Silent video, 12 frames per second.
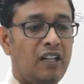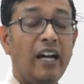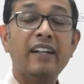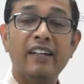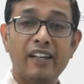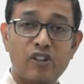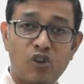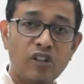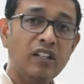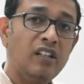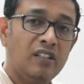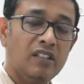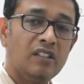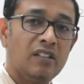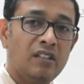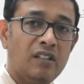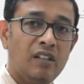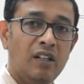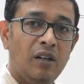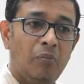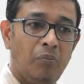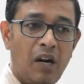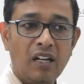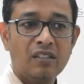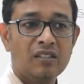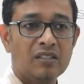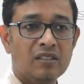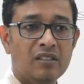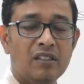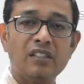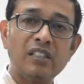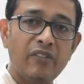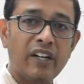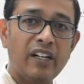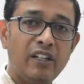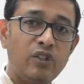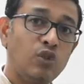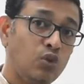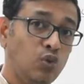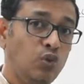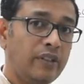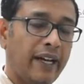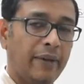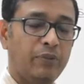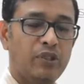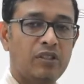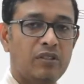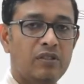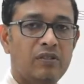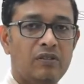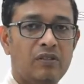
And accordingly, mass is divided into two types,